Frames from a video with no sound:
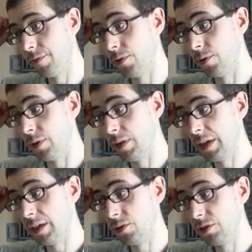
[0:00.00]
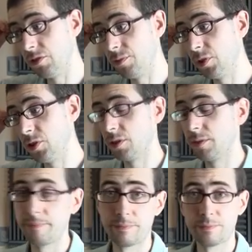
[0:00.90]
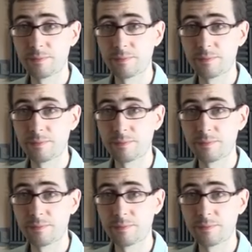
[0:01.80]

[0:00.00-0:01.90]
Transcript: for your distribution,